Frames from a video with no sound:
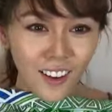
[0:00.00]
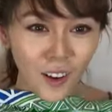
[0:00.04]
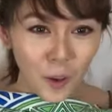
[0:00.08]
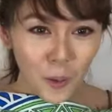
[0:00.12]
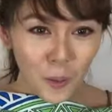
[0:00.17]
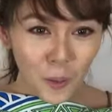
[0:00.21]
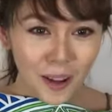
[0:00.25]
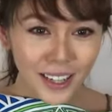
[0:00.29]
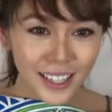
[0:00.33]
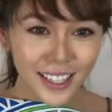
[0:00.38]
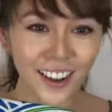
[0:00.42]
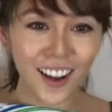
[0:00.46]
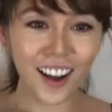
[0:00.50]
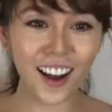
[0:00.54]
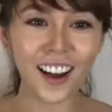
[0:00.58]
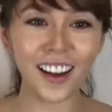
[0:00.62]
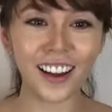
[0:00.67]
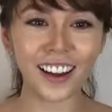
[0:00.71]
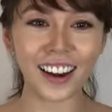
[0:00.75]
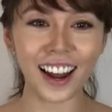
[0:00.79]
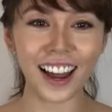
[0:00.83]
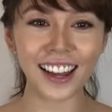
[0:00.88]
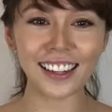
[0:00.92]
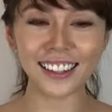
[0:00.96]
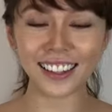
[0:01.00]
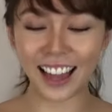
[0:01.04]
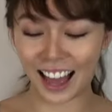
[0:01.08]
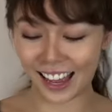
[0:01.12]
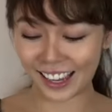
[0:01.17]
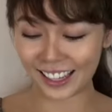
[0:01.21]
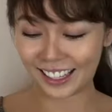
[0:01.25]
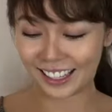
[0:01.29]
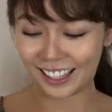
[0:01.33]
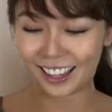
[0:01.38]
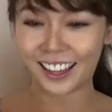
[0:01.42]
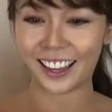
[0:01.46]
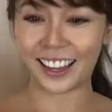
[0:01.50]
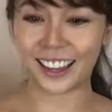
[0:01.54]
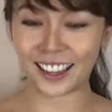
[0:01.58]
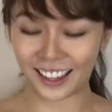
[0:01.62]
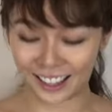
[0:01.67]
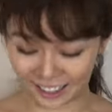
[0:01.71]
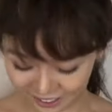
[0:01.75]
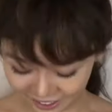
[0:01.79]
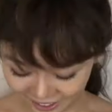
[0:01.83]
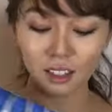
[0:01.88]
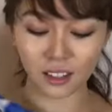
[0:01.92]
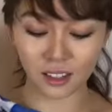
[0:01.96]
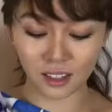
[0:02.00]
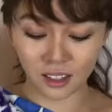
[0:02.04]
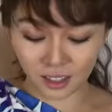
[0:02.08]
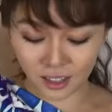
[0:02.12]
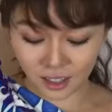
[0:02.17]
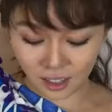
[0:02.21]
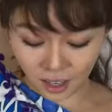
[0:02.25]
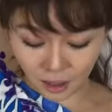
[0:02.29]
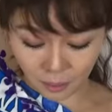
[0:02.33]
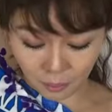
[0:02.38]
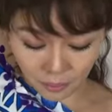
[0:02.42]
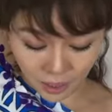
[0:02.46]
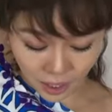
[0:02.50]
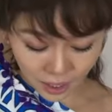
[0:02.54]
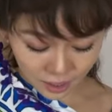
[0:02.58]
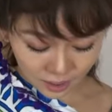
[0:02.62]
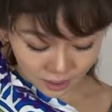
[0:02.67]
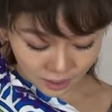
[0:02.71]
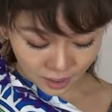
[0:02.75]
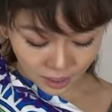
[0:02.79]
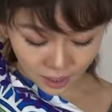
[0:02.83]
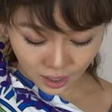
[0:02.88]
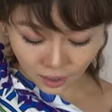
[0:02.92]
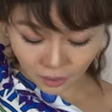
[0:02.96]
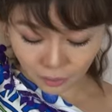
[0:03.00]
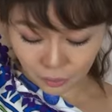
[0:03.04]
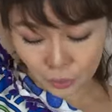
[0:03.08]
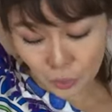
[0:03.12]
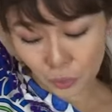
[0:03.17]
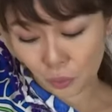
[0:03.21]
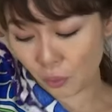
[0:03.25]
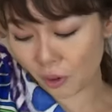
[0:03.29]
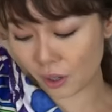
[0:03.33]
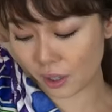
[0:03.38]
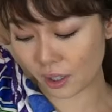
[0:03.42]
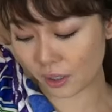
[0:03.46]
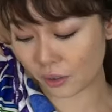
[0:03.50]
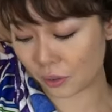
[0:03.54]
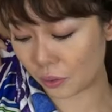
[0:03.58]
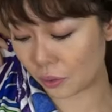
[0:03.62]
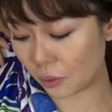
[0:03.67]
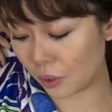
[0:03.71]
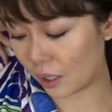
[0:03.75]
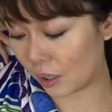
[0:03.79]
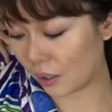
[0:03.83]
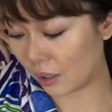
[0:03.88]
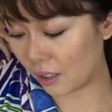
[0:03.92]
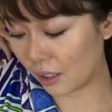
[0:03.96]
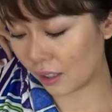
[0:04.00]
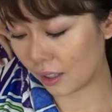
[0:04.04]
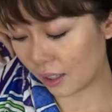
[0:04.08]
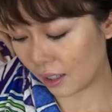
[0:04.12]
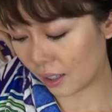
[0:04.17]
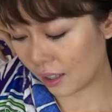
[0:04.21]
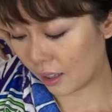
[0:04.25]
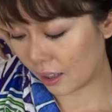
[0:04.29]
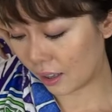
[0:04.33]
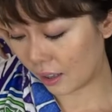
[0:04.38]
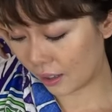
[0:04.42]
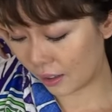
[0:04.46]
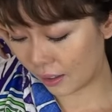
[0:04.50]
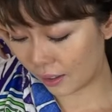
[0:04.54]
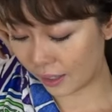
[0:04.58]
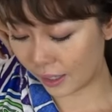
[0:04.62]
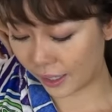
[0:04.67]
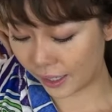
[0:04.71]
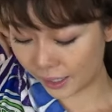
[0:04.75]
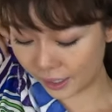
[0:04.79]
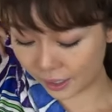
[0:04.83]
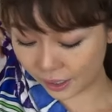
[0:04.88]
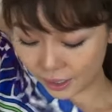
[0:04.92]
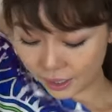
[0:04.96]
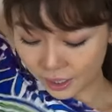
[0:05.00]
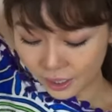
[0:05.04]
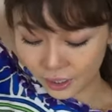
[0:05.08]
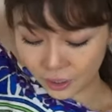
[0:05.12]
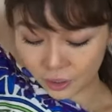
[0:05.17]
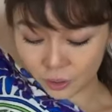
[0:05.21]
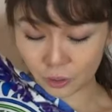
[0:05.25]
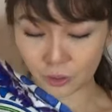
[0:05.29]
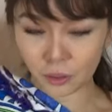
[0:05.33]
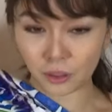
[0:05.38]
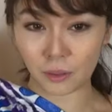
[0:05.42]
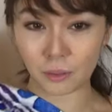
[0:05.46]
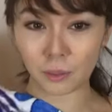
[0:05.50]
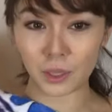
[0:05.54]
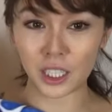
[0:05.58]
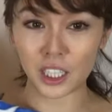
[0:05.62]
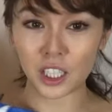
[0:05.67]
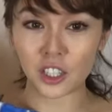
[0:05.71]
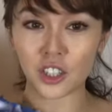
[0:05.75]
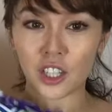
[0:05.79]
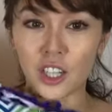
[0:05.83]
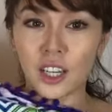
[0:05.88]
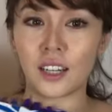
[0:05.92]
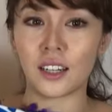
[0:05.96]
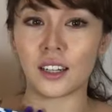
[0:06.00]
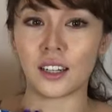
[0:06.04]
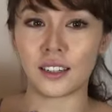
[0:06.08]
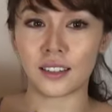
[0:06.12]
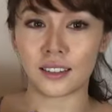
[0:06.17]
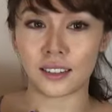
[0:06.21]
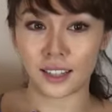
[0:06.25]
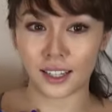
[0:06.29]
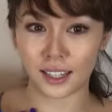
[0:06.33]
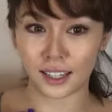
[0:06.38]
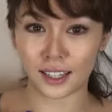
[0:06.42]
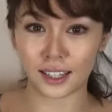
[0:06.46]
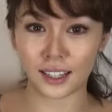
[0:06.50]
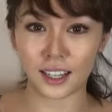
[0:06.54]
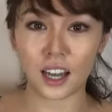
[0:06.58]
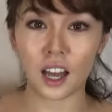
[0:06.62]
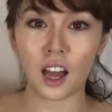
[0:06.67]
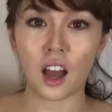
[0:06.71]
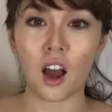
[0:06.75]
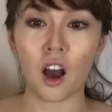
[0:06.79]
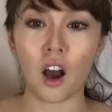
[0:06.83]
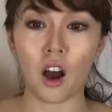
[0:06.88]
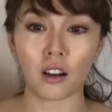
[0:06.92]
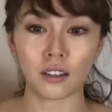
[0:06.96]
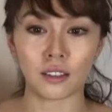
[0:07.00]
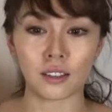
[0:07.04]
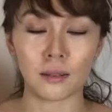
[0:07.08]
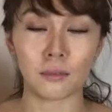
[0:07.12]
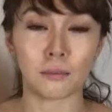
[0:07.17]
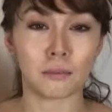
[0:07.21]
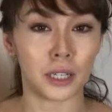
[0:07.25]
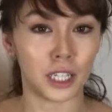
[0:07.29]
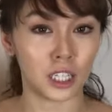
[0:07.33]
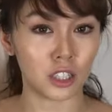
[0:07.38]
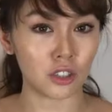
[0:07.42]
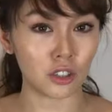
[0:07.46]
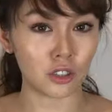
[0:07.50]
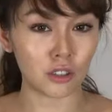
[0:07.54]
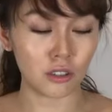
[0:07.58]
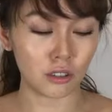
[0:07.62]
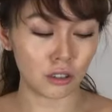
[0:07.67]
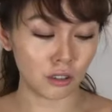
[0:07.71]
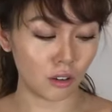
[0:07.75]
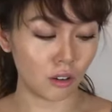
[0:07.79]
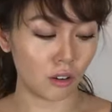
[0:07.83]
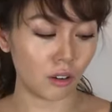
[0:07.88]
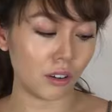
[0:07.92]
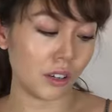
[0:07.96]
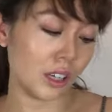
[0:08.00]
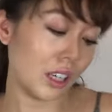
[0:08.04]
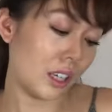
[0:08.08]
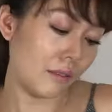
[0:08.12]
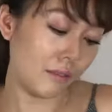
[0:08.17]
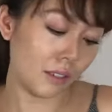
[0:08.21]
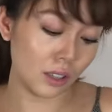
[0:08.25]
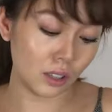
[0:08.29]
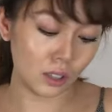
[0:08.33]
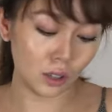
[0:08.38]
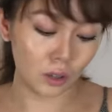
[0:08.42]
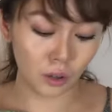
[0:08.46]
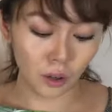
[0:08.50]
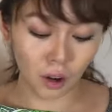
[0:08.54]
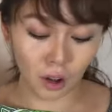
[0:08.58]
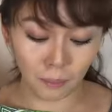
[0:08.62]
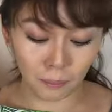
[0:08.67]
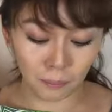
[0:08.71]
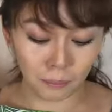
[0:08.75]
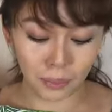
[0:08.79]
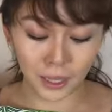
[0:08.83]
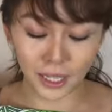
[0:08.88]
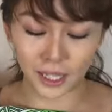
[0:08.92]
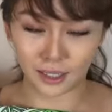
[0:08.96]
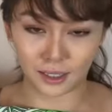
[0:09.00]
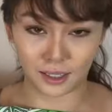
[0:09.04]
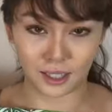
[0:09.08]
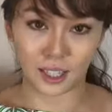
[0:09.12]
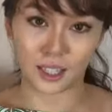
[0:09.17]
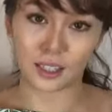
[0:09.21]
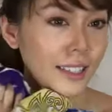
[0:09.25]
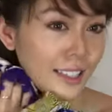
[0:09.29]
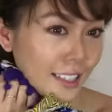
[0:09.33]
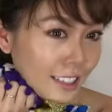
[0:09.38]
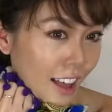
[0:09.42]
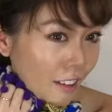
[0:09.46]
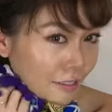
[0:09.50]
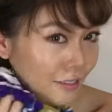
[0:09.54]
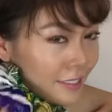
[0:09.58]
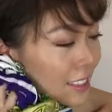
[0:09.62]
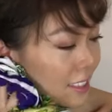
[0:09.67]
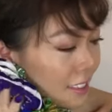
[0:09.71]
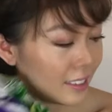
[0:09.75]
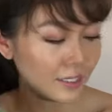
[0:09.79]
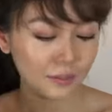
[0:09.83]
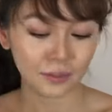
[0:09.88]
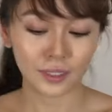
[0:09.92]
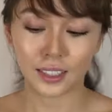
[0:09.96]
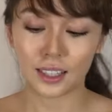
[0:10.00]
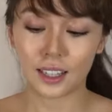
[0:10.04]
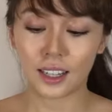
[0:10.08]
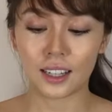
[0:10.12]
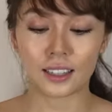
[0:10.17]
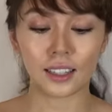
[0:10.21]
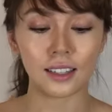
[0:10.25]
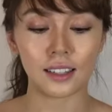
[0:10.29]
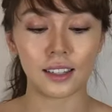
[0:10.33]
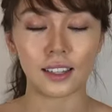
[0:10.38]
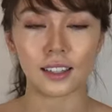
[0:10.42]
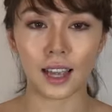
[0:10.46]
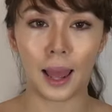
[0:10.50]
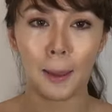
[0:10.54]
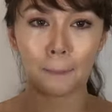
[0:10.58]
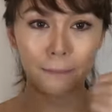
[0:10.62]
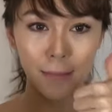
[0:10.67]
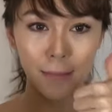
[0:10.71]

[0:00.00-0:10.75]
Oh my god, I like it. This is amazing if you wanna do it like go to the beach and then take awesome pictures or even go on picnic and stuff. This is...